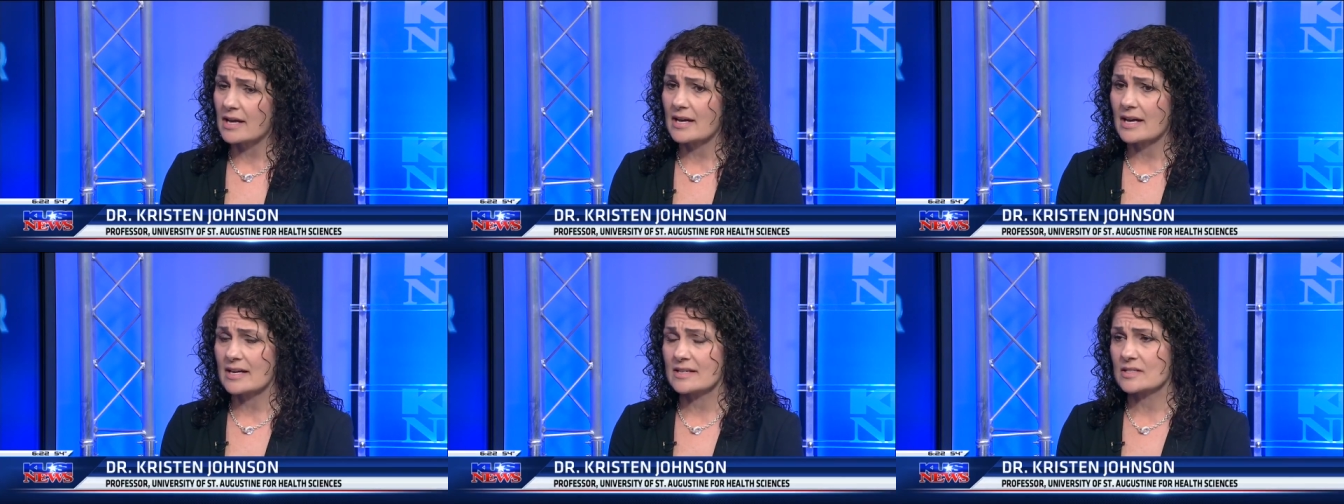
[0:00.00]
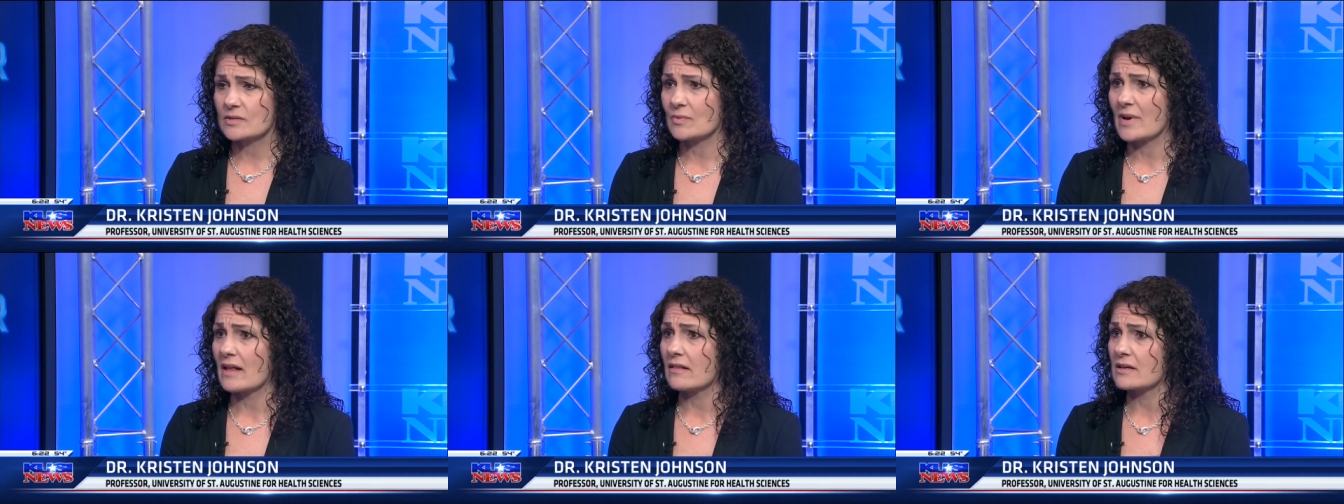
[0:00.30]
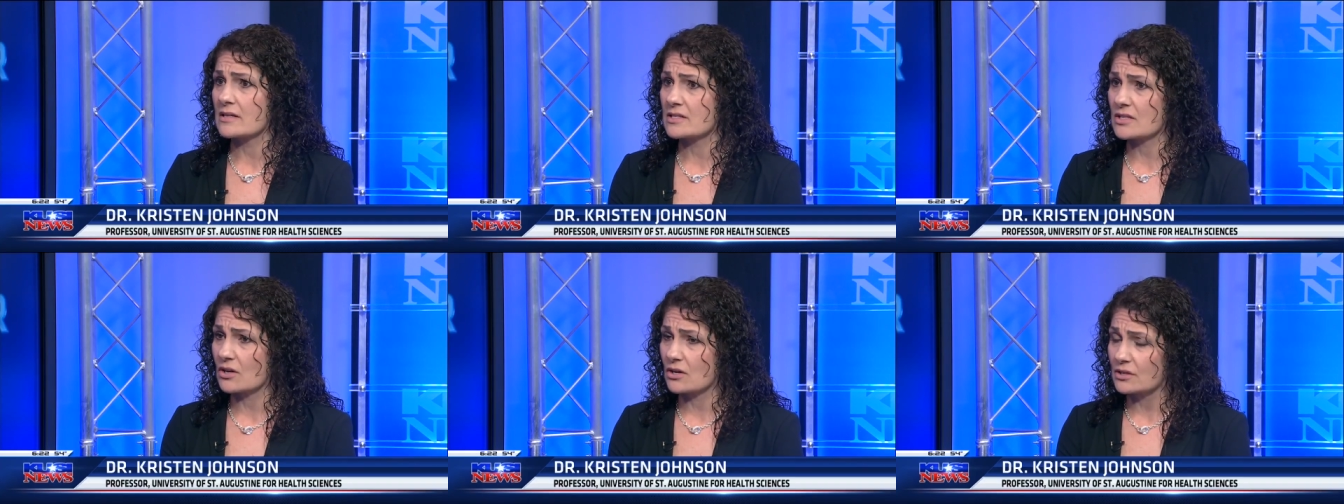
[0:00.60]
as well
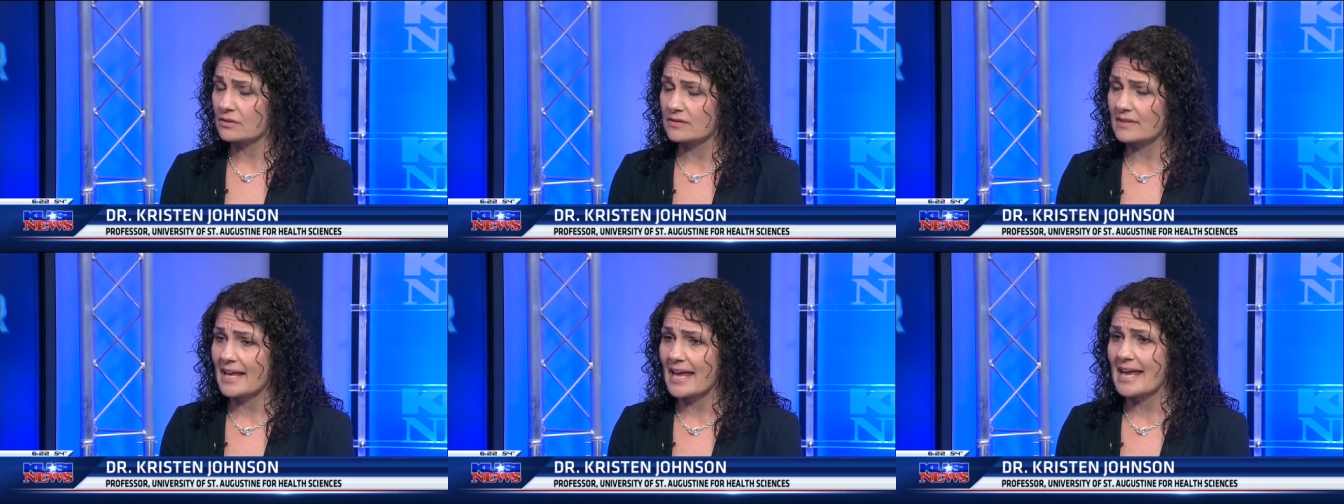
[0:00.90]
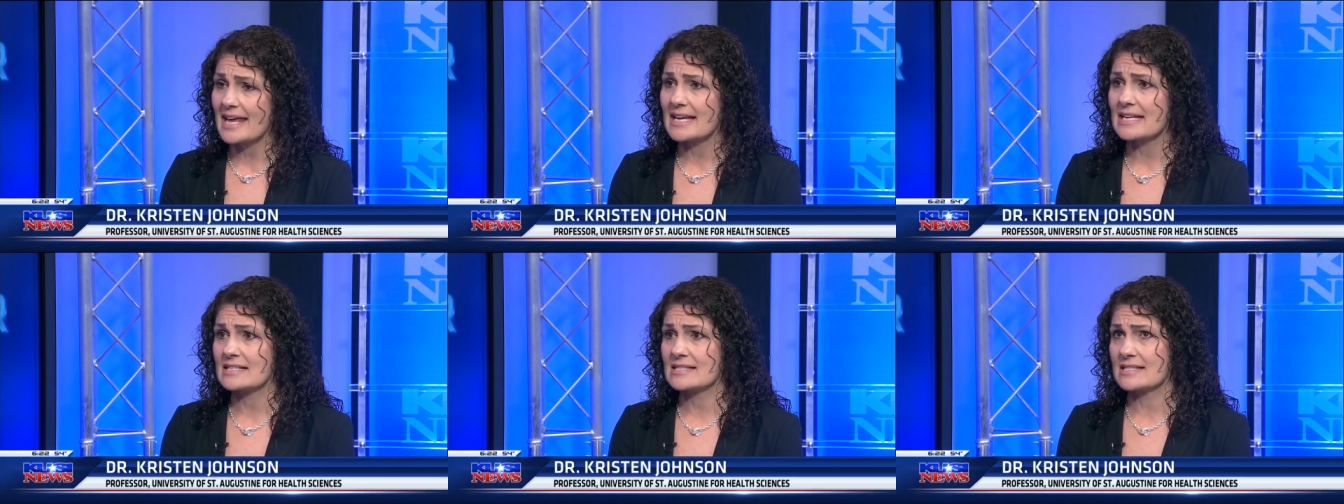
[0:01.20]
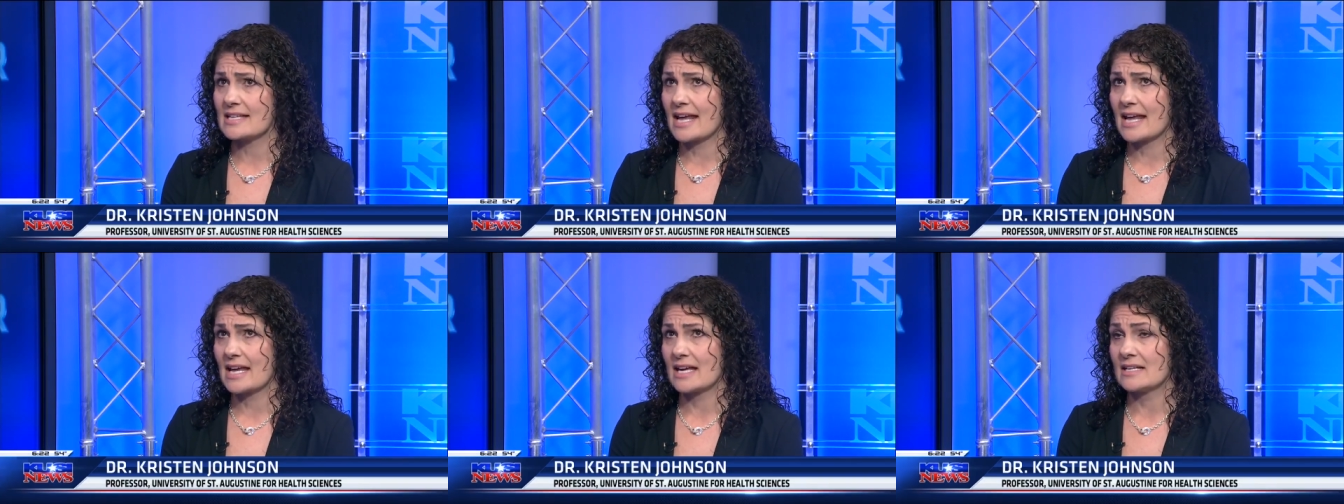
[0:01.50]
as our
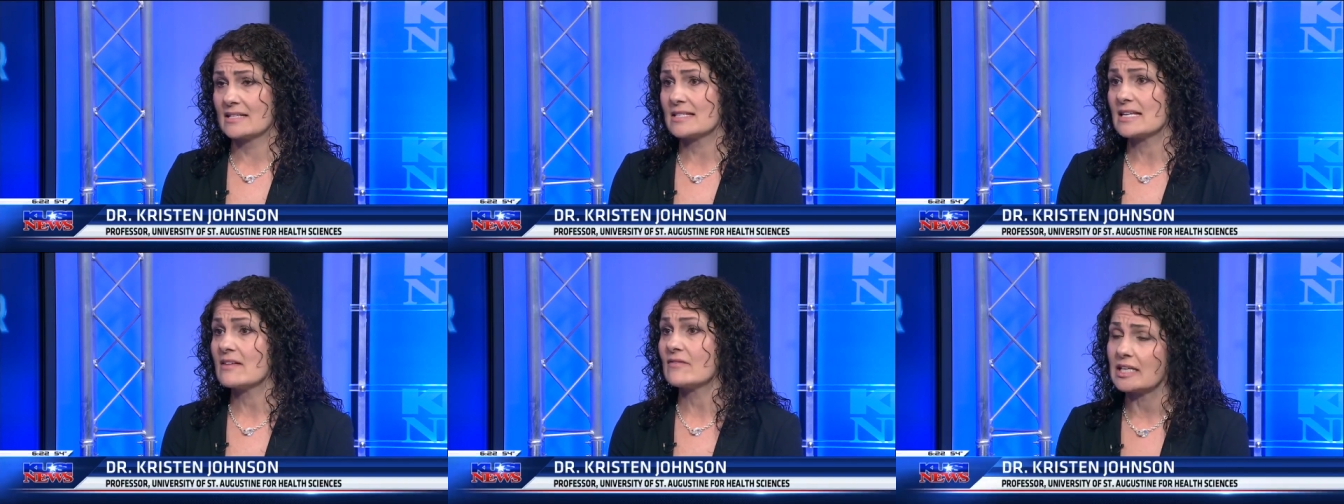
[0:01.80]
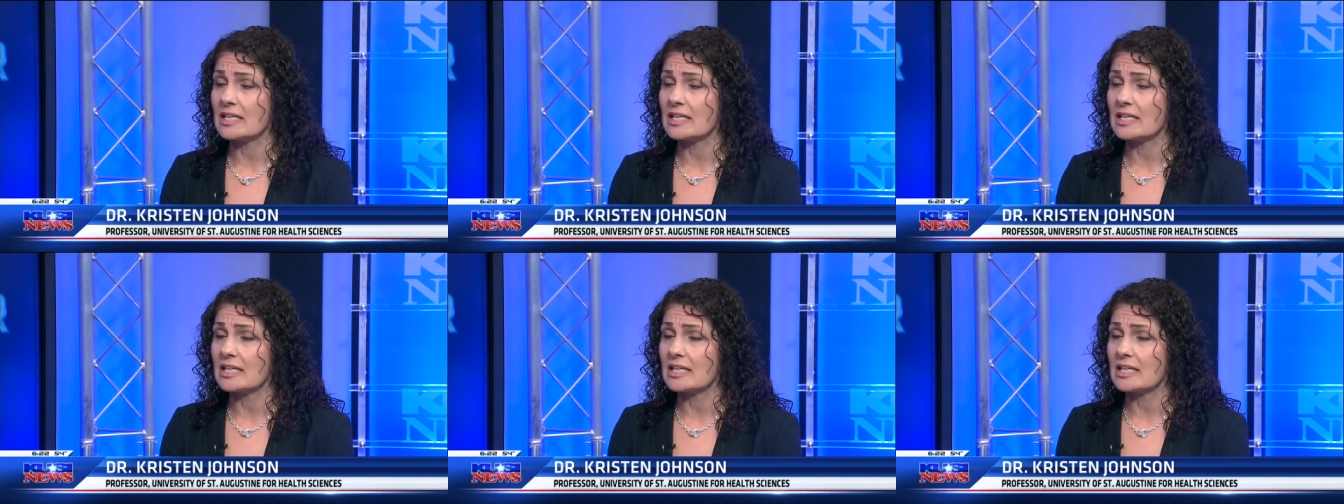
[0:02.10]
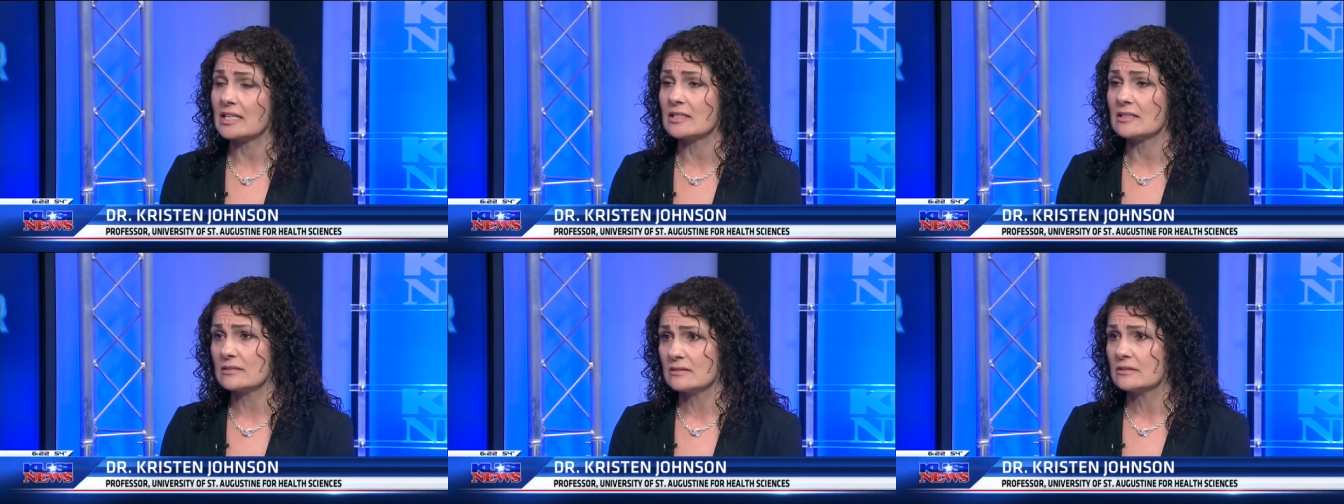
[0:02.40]
legs and
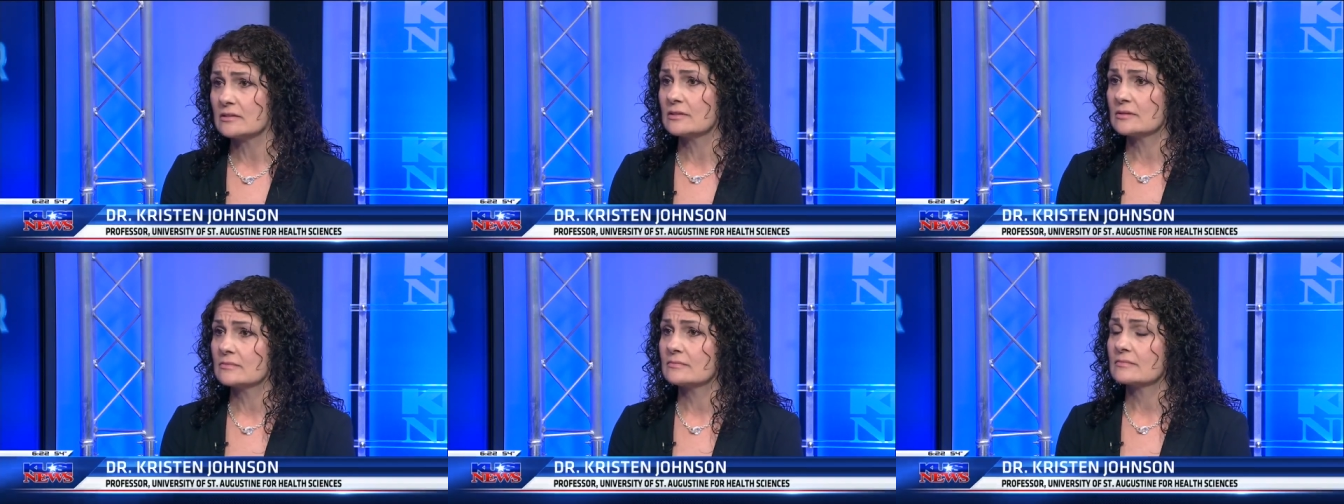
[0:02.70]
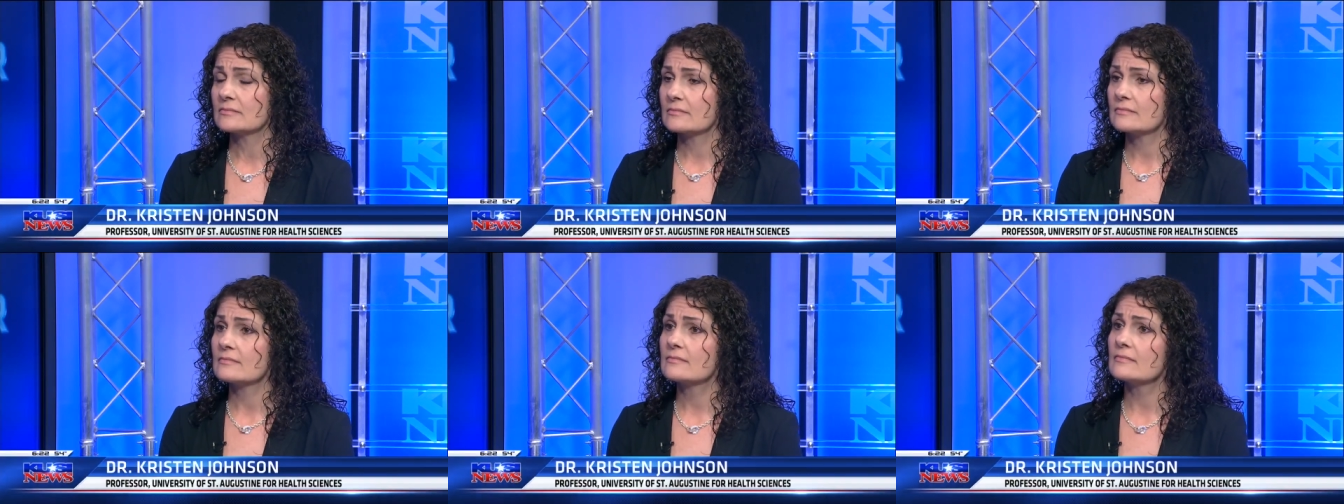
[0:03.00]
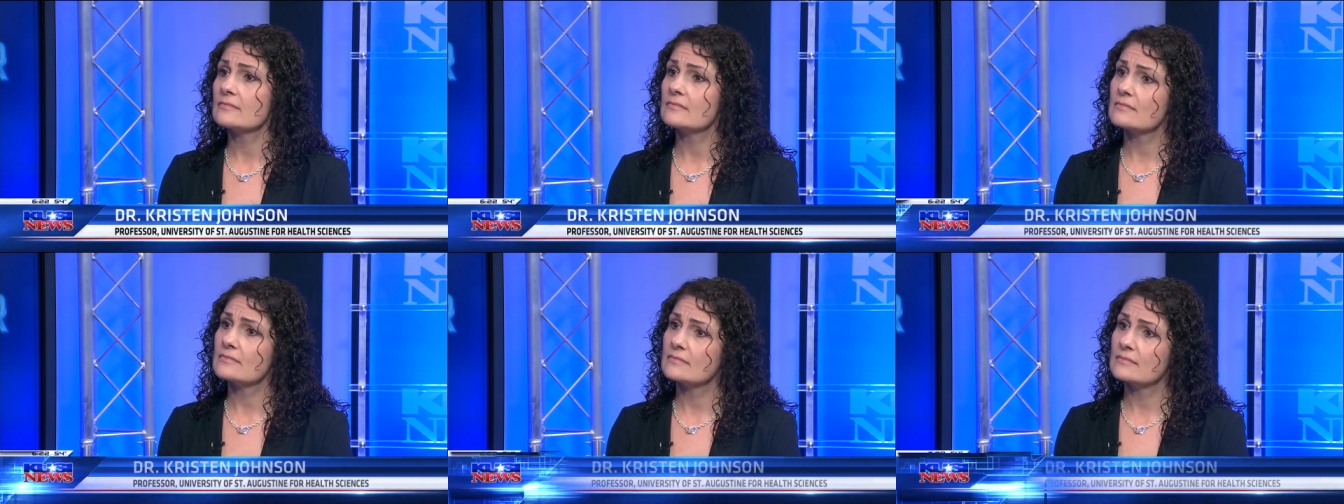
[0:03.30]
spleen. Okay, so what are some of